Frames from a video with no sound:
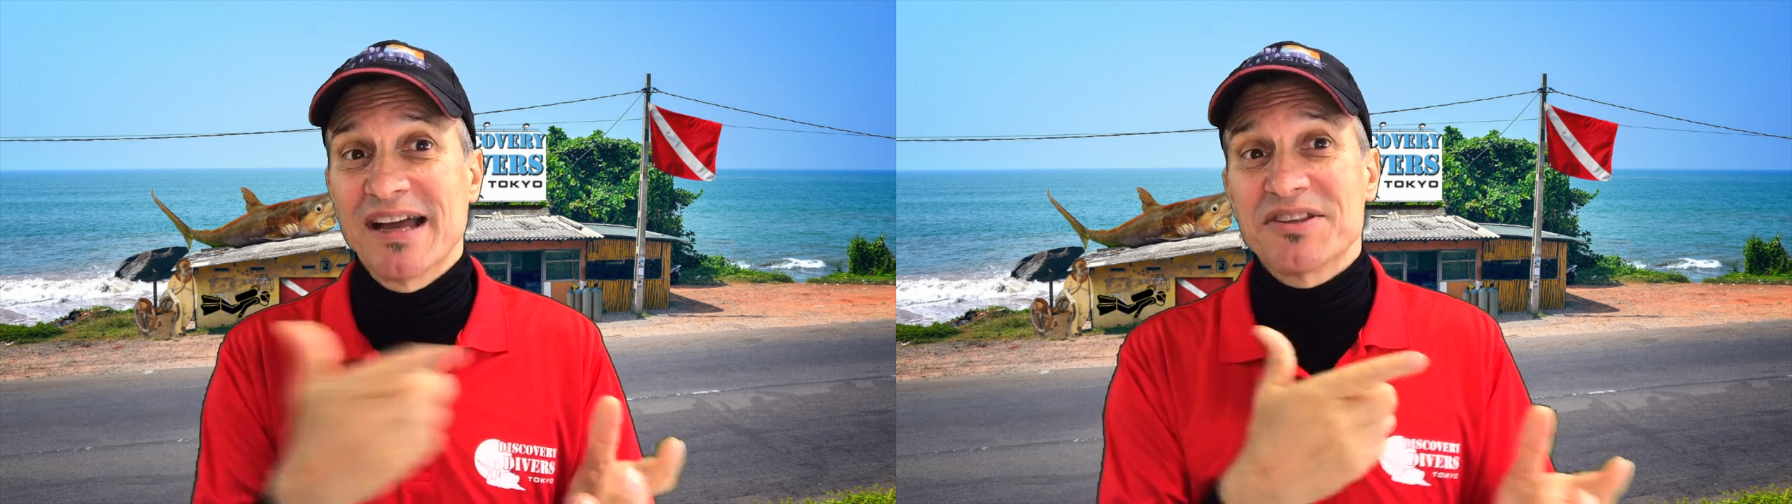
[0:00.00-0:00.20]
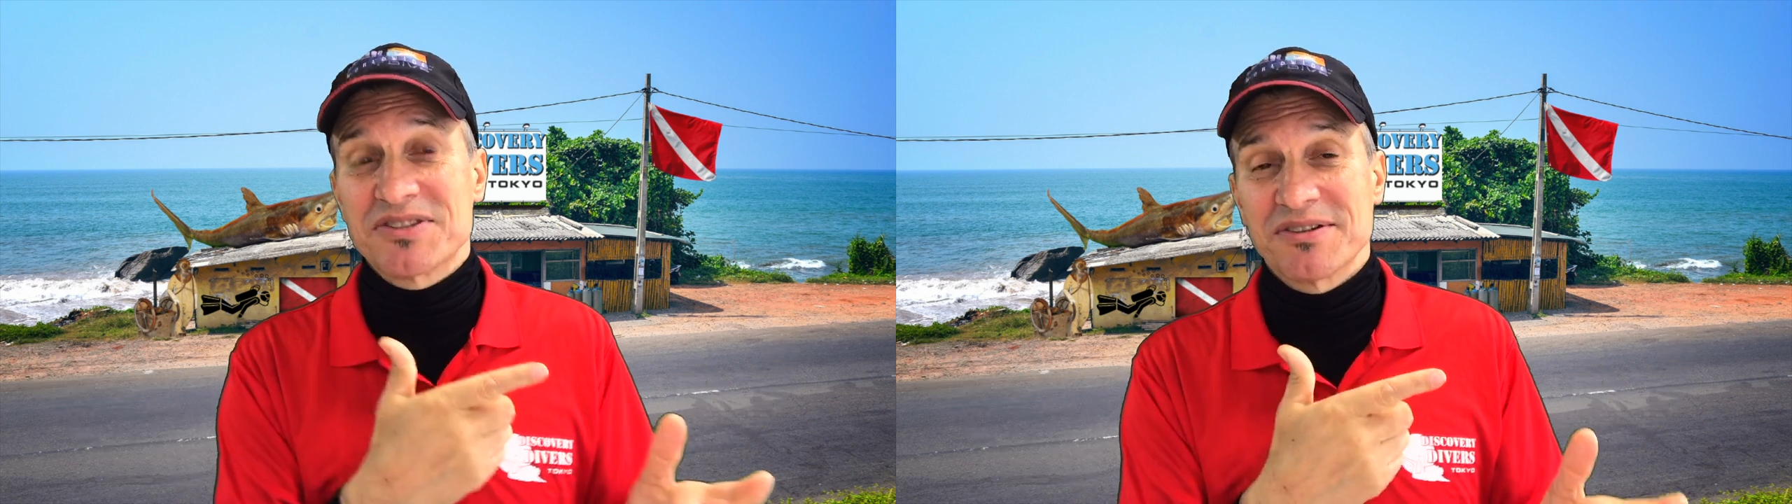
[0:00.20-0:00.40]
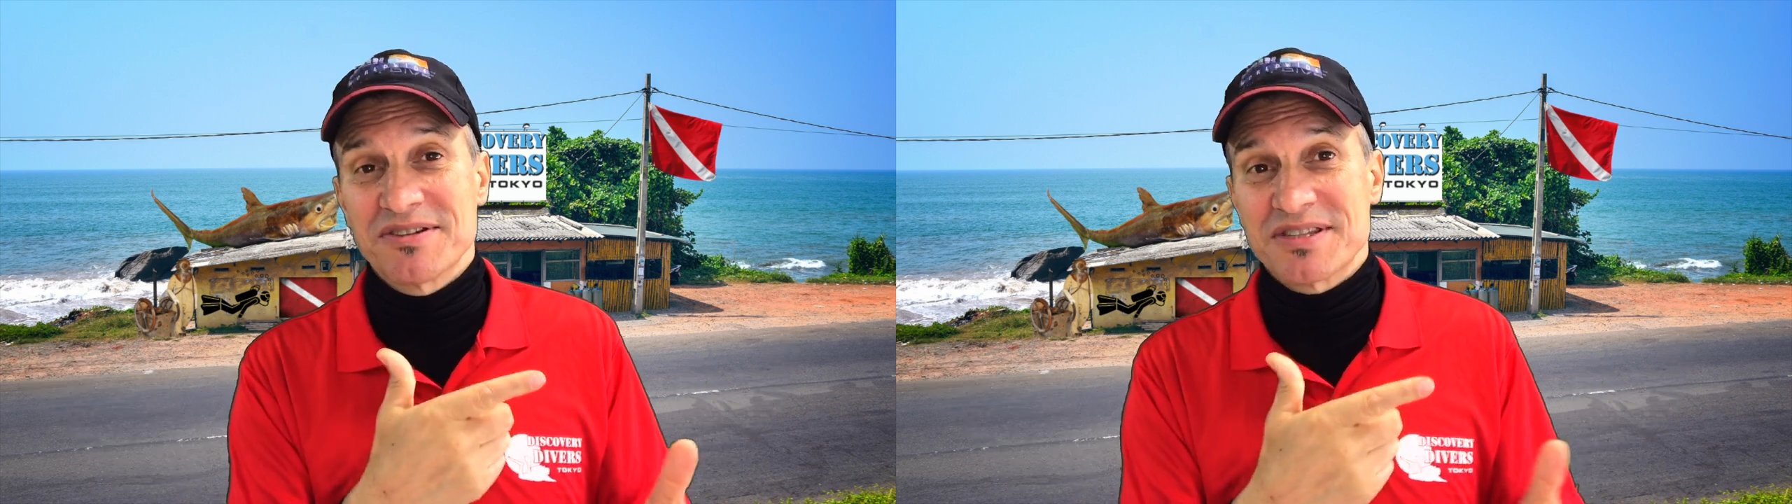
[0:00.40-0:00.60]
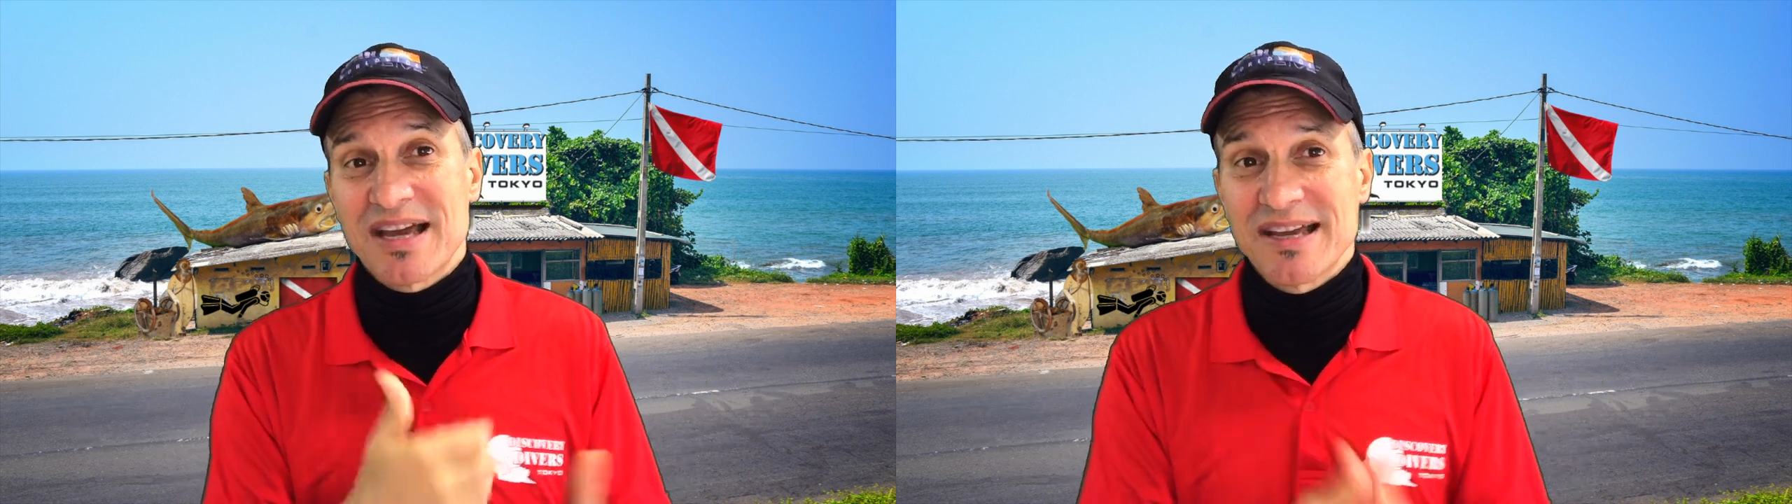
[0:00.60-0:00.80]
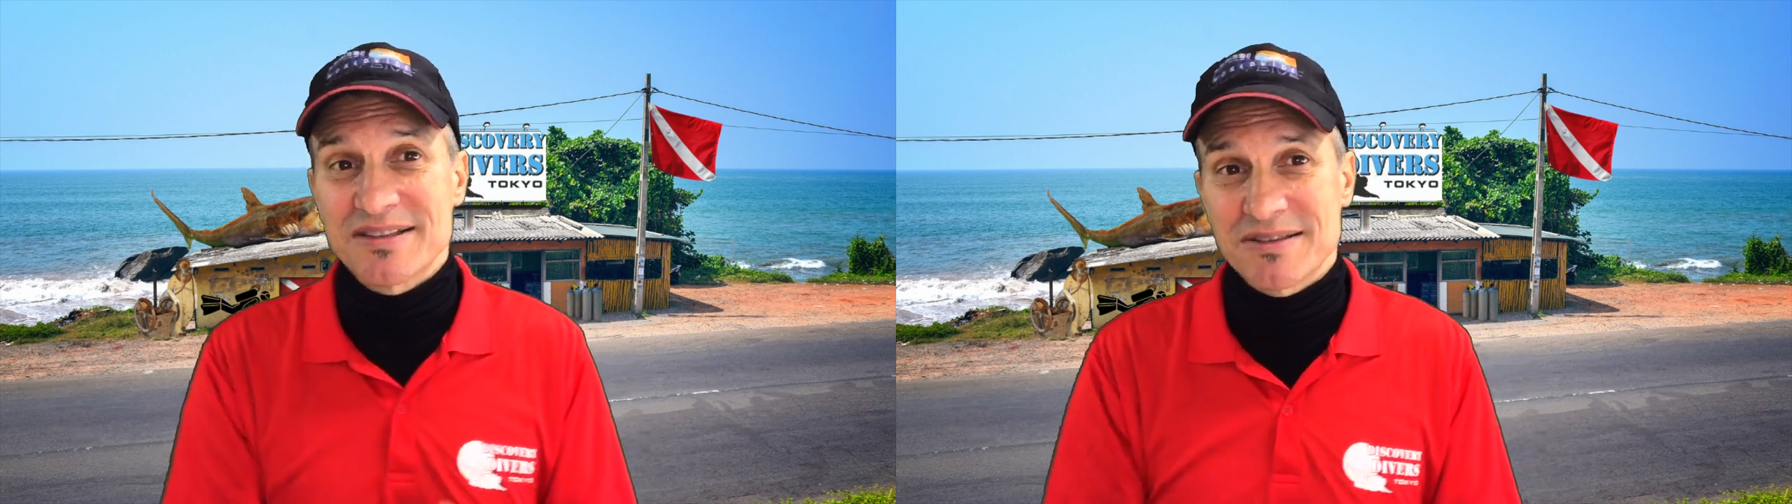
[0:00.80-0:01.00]
at certain
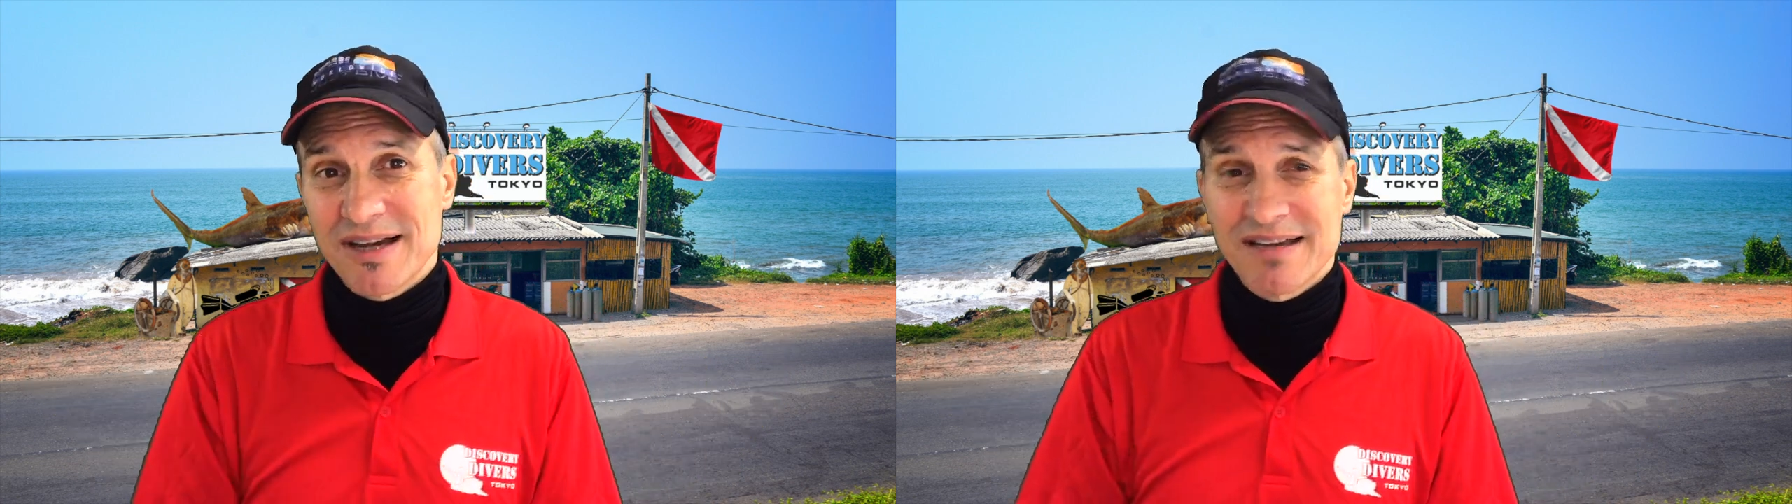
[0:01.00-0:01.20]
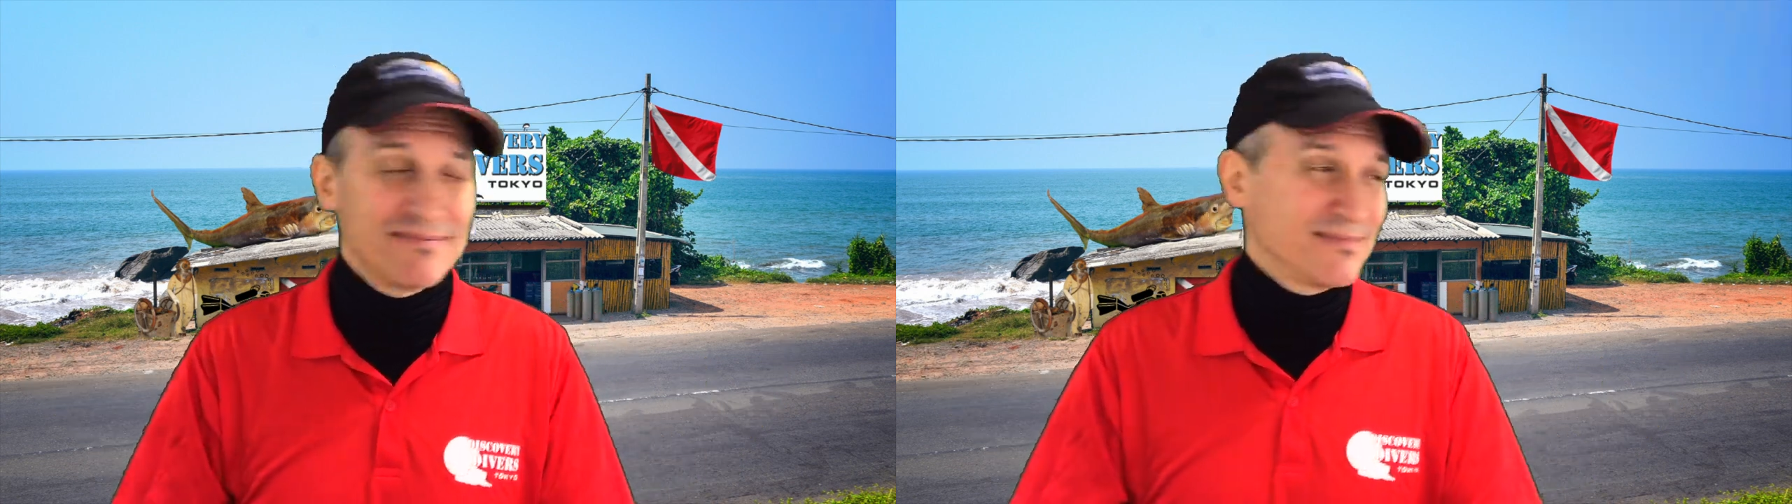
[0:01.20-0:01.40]
sites so i